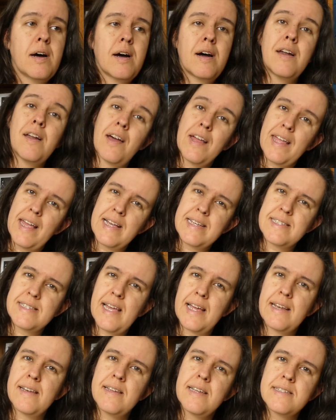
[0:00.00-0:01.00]
Like I
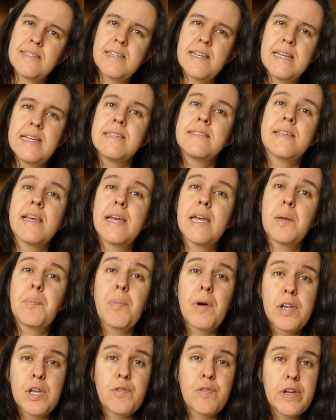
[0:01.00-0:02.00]
said, this is a
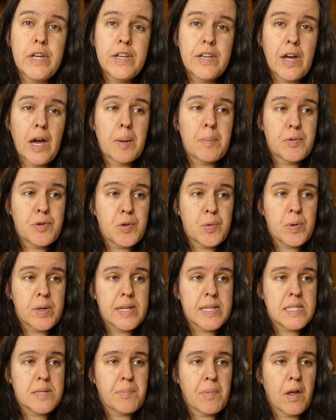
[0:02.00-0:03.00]
buddy read I'm doing
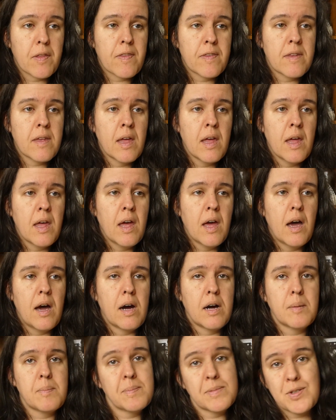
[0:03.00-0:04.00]
this month,
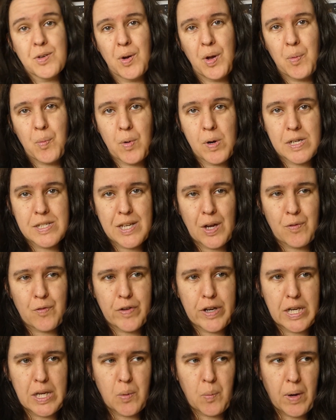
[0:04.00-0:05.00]
so it works out
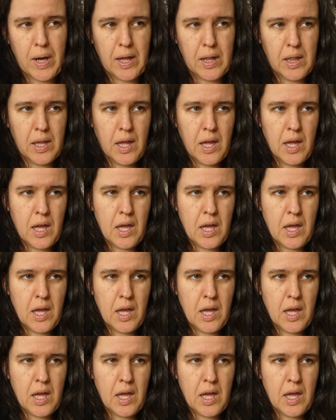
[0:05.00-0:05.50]
really well.